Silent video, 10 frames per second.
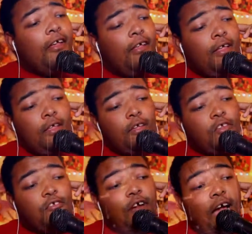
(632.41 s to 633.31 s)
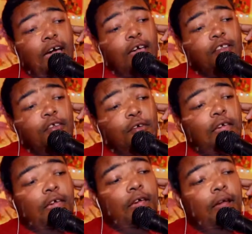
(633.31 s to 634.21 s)
nobody was in my
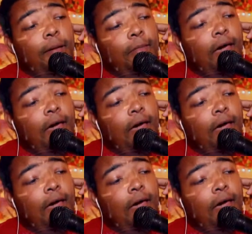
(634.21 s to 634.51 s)
house.